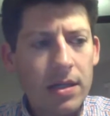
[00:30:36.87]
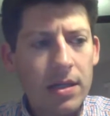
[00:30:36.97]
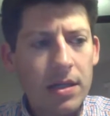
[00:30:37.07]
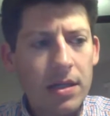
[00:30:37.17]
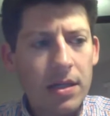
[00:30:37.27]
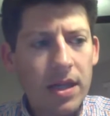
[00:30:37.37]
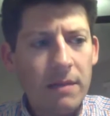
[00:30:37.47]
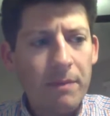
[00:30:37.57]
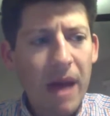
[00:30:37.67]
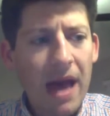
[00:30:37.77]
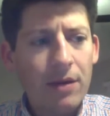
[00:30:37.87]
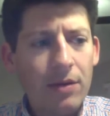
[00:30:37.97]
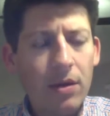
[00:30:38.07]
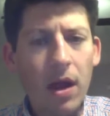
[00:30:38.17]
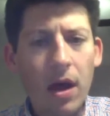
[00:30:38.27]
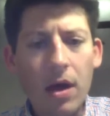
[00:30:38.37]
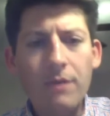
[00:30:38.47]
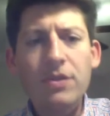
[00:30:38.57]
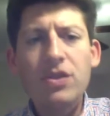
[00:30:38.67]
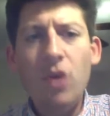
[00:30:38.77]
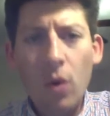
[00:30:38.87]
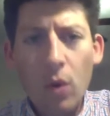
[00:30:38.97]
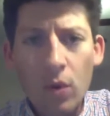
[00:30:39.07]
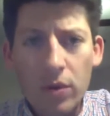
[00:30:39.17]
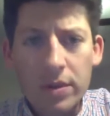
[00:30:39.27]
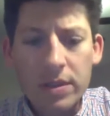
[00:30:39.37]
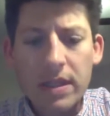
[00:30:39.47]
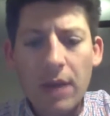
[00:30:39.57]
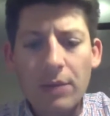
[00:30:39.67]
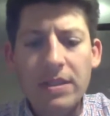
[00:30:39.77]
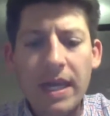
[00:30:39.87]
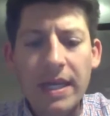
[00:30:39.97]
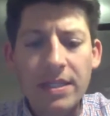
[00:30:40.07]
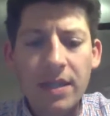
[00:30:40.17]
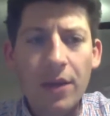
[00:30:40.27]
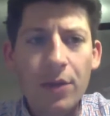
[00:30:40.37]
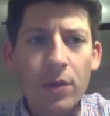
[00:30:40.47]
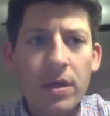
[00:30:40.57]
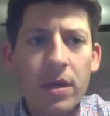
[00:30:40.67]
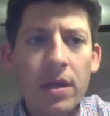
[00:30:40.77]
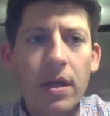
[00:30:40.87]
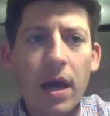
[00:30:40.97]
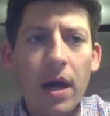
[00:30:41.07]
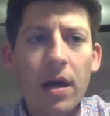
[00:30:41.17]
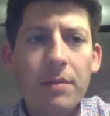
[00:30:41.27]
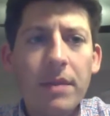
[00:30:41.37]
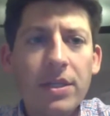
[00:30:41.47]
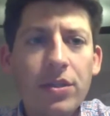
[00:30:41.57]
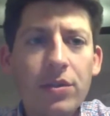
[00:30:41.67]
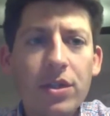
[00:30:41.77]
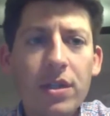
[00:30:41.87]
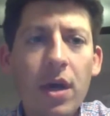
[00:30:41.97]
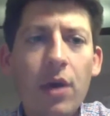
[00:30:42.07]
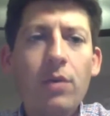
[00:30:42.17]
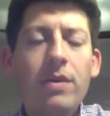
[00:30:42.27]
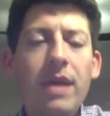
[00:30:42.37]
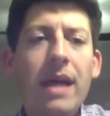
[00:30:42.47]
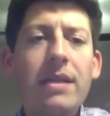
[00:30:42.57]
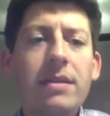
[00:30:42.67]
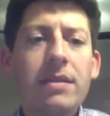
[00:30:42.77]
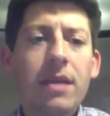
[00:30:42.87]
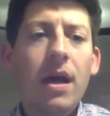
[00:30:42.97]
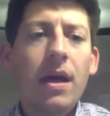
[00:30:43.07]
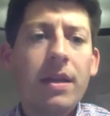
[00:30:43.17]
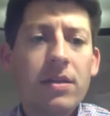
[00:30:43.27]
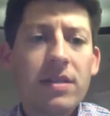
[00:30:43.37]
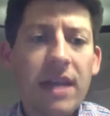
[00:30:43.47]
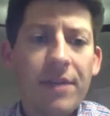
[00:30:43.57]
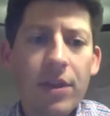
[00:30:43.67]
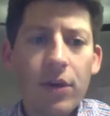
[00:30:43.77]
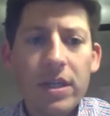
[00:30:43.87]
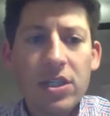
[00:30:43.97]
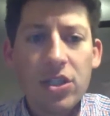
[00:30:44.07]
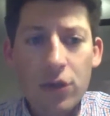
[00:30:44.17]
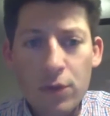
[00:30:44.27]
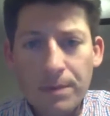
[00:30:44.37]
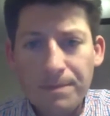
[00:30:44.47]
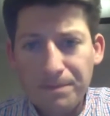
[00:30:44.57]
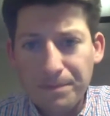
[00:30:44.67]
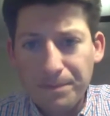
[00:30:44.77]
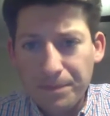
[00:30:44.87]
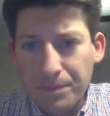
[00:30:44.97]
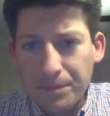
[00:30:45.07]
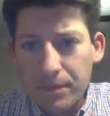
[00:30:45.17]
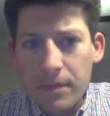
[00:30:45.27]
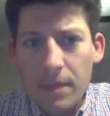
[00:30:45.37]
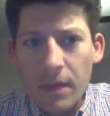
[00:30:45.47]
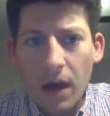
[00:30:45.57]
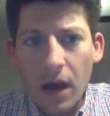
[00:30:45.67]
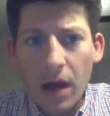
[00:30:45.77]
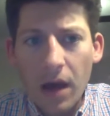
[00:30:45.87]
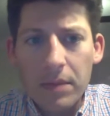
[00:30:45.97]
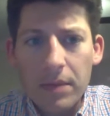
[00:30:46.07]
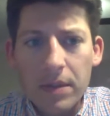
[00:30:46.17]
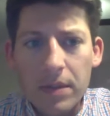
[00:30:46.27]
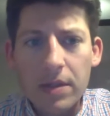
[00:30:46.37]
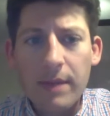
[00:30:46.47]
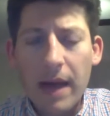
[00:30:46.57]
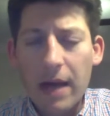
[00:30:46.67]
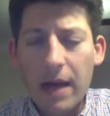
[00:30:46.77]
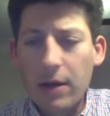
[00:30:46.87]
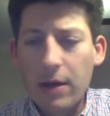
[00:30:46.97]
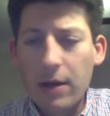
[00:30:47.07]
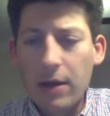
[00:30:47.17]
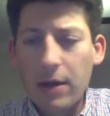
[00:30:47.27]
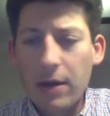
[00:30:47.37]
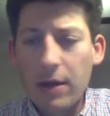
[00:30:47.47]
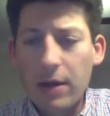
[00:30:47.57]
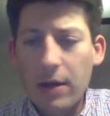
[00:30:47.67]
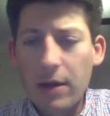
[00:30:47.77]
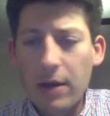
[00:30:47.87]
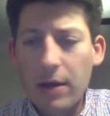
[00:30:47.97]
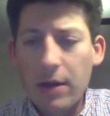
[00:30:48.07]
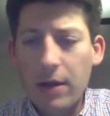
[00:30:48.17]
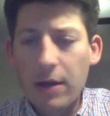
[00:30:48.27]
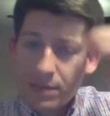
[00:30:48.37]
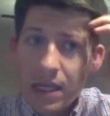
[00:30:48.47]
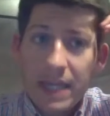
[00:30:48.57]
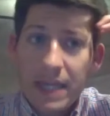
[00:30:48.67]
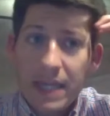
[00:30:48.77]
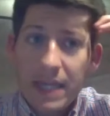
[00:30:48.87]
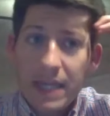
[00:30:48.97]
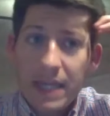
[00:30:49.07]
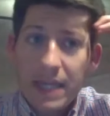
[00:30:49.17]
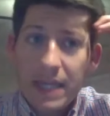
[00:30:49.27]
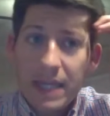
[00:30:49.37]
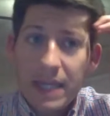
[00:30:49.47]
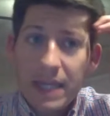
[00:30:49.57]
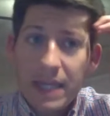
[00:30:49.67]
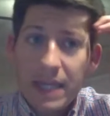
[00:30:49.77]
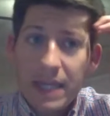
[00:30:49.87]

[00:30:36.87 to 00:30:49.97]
The Battle of Tours, I would say, is another one that you should know. That is the year 732. The Battle of Tours takes place. Major turning point